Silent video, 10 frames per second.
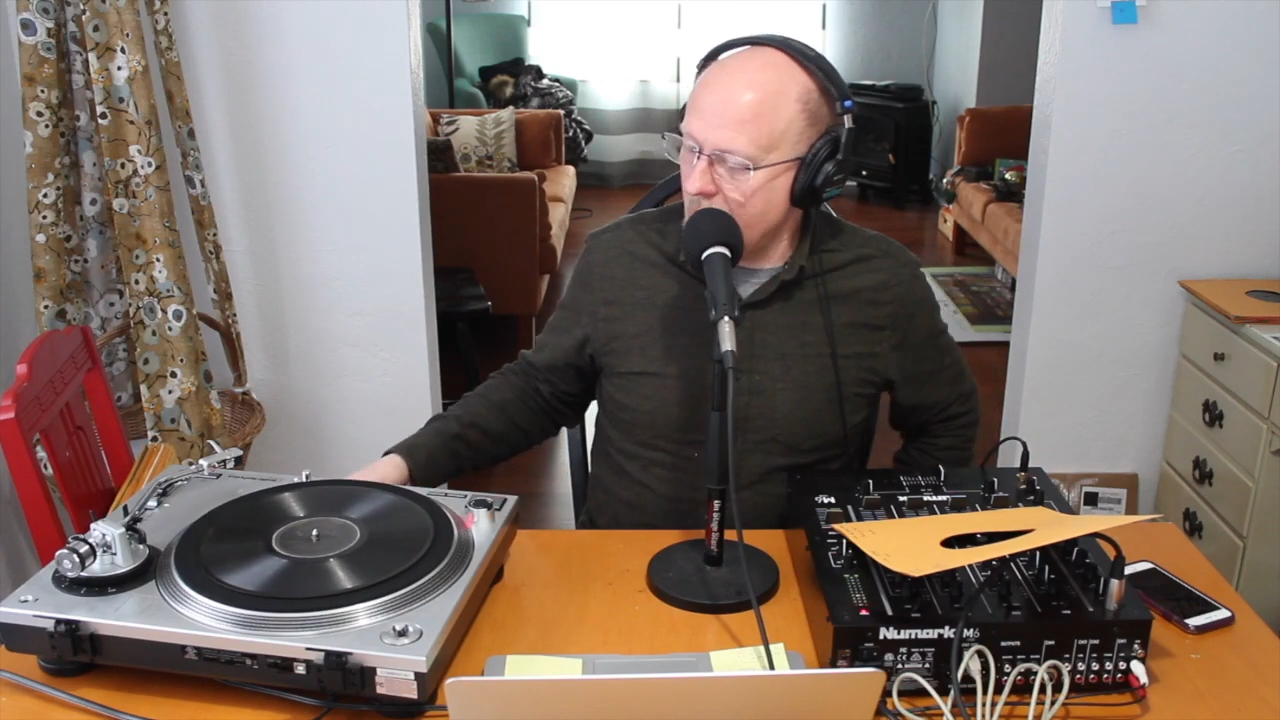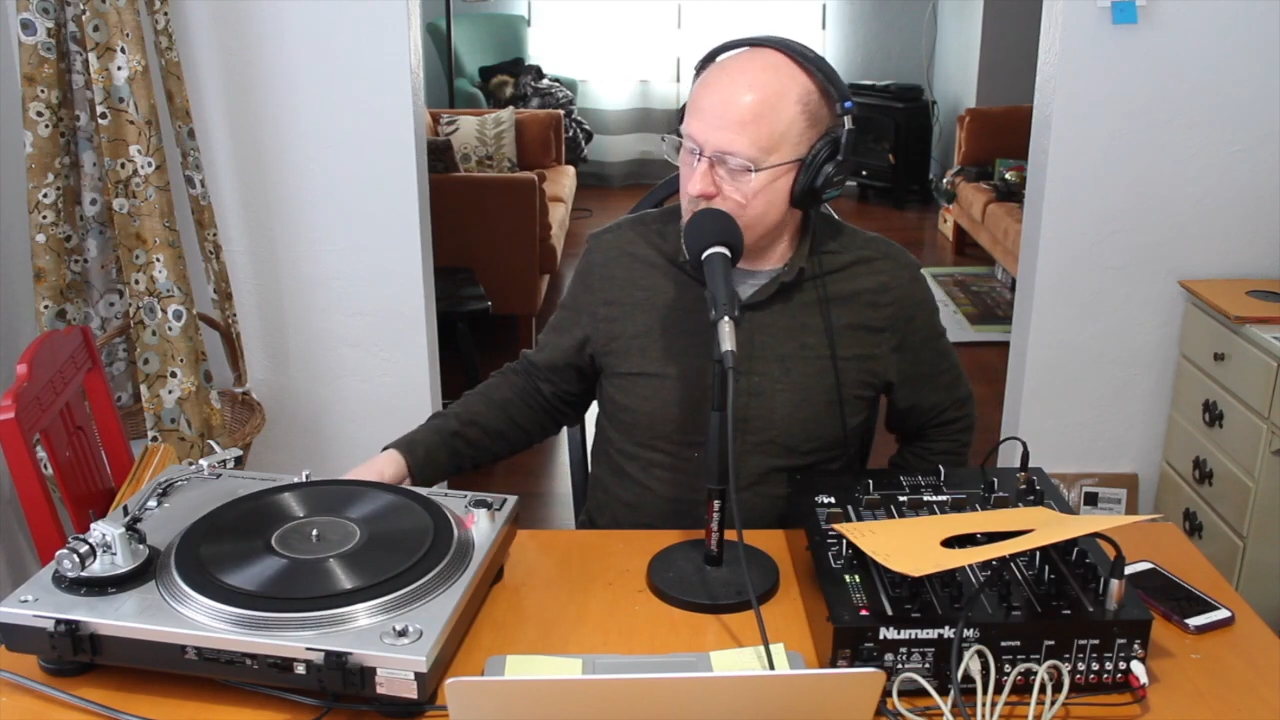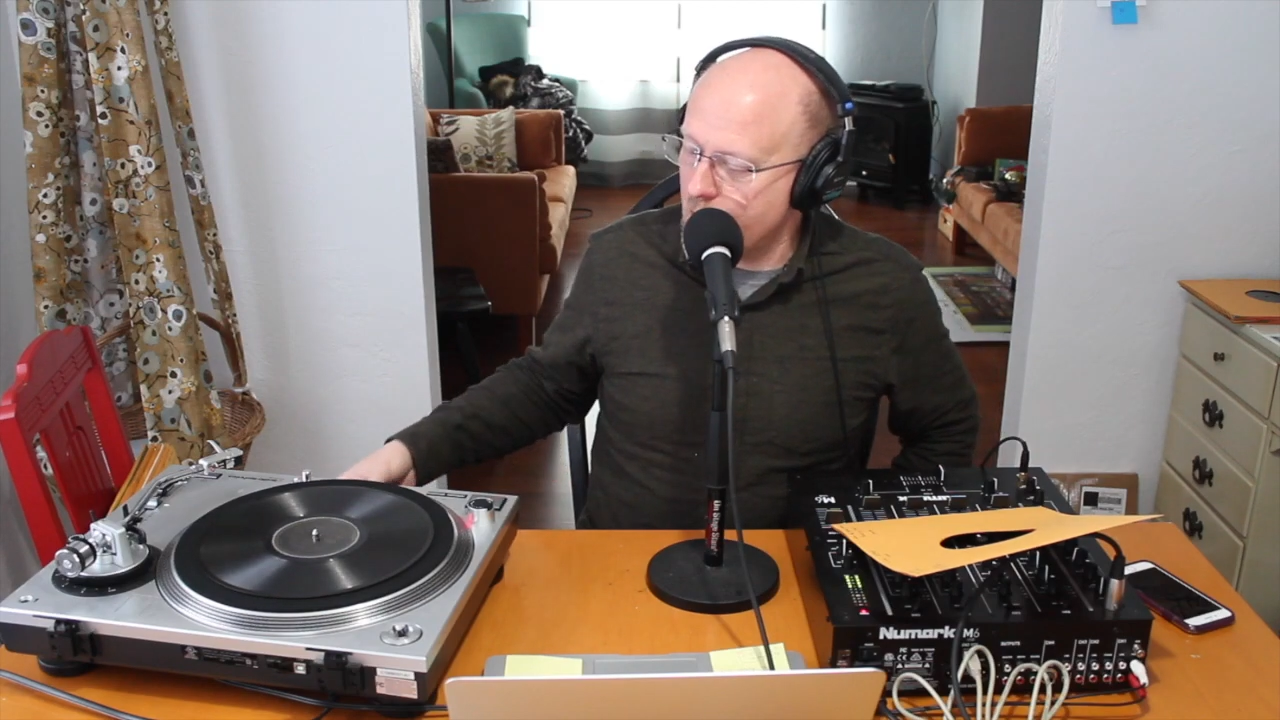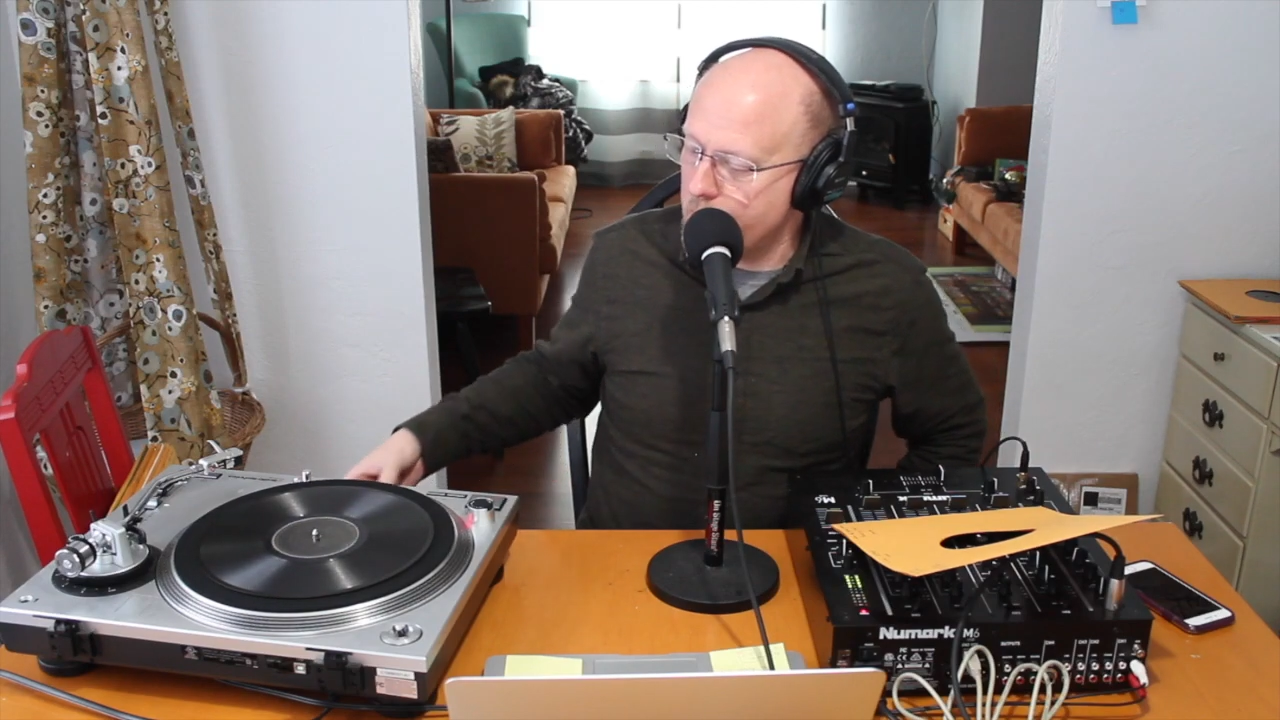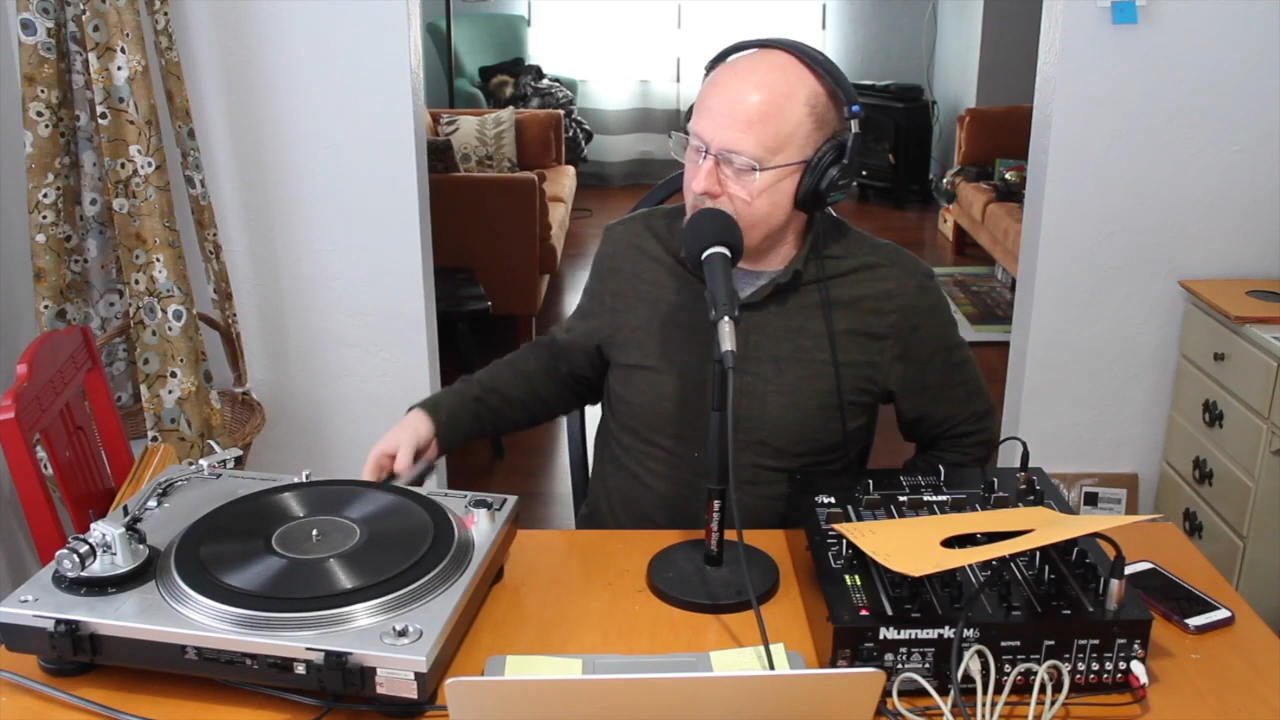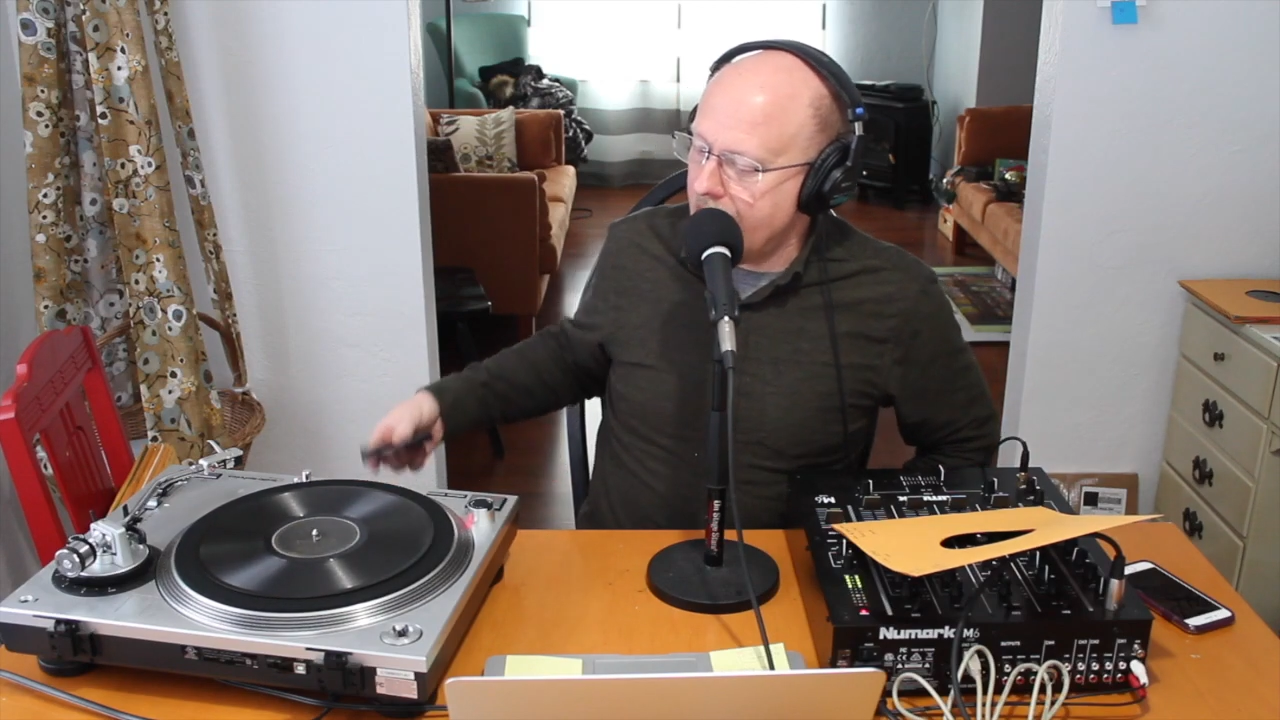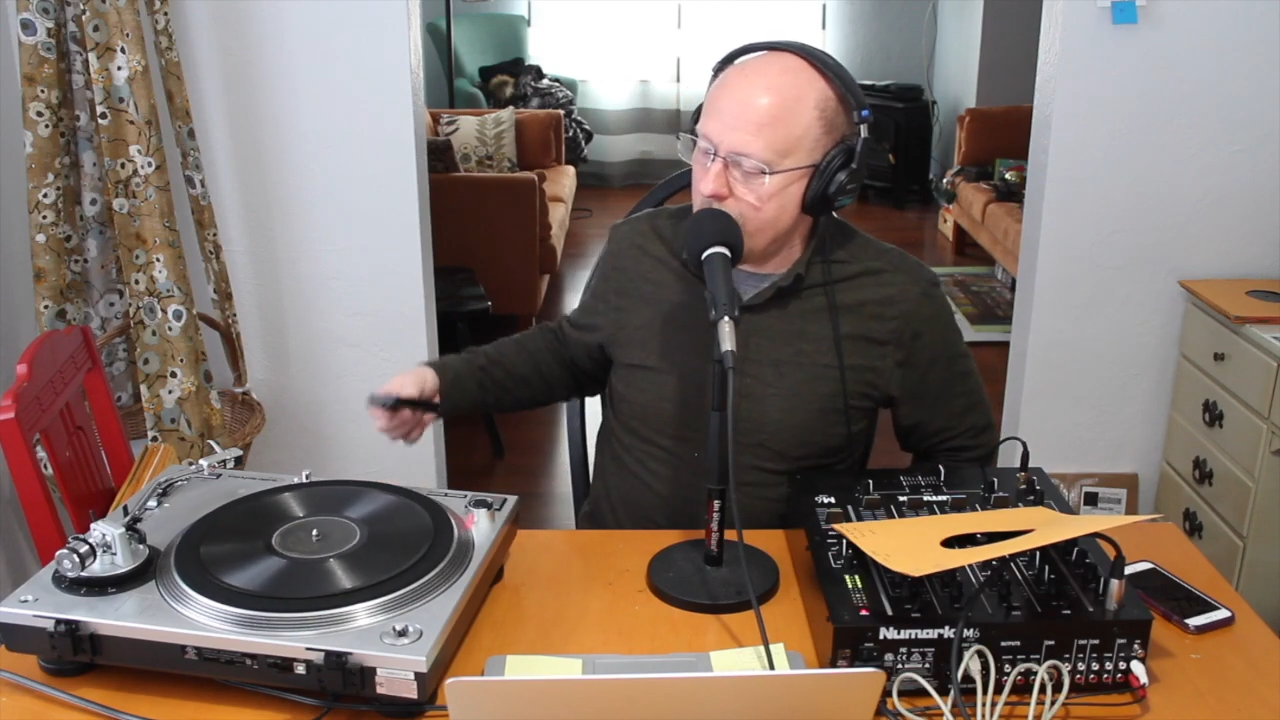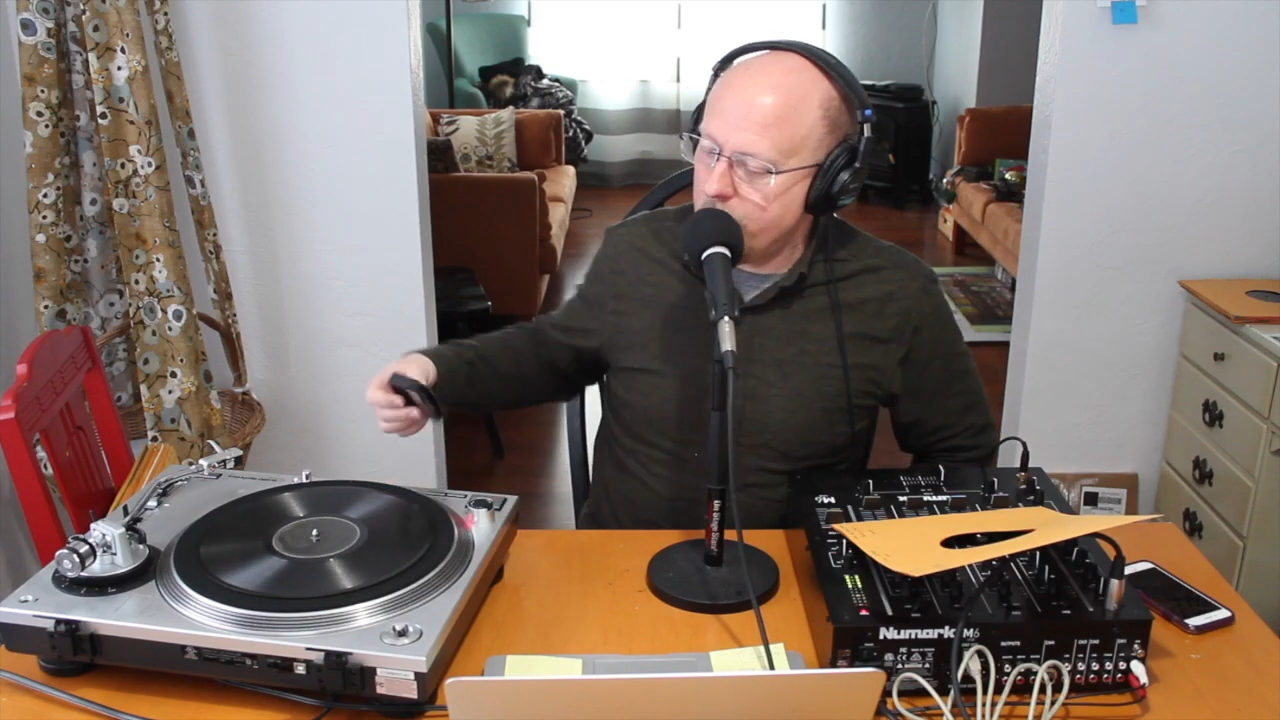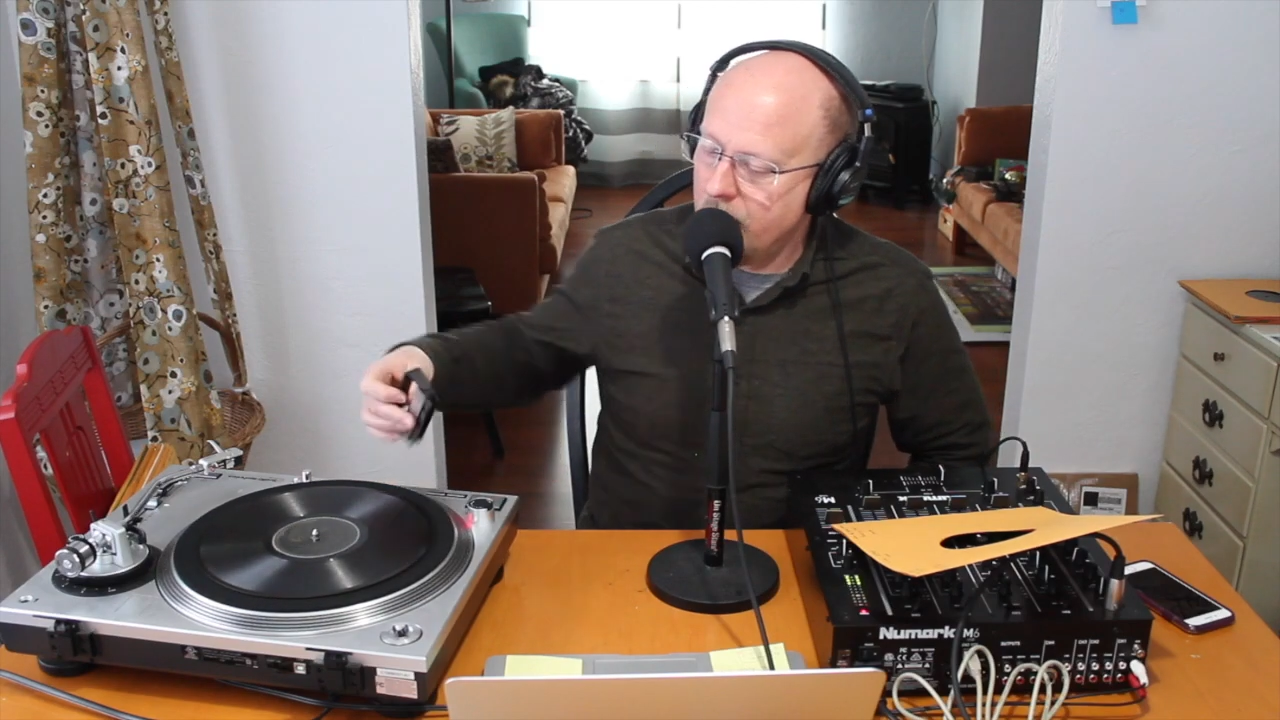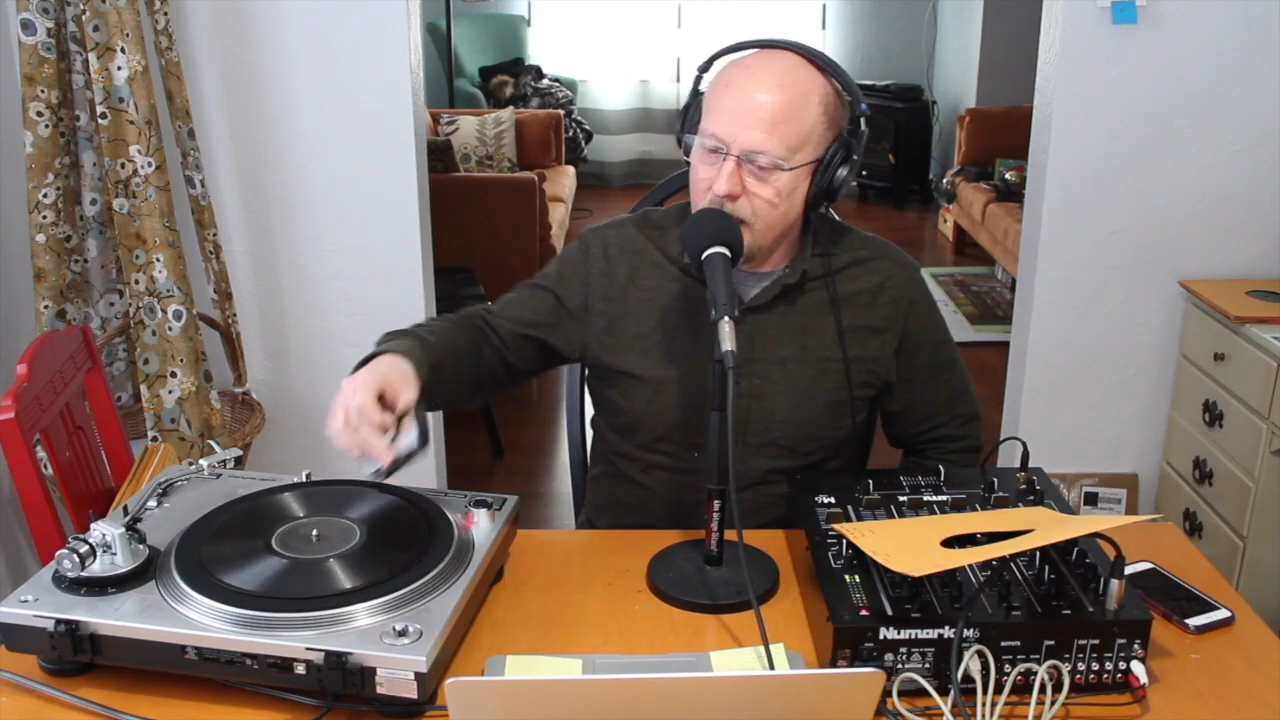A German
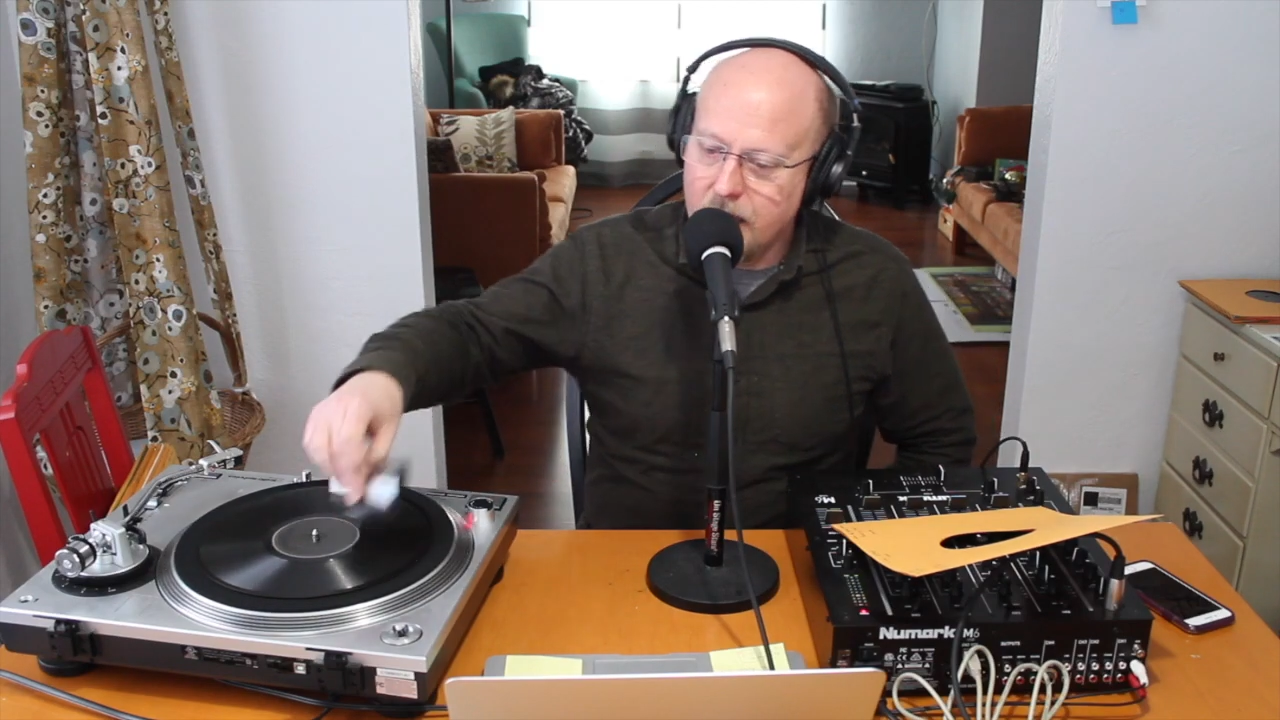name.